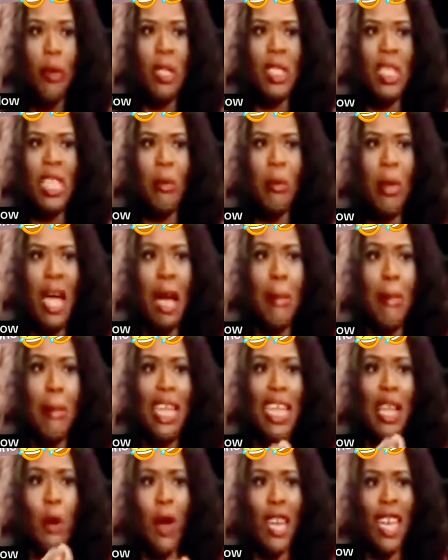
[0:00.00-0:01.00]
President
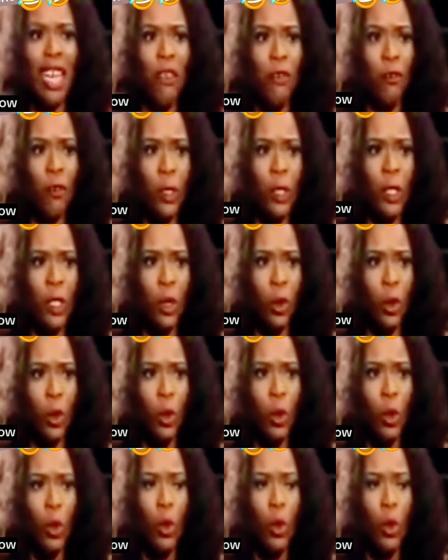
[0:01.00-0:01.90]
Mahama ye wadan funtino.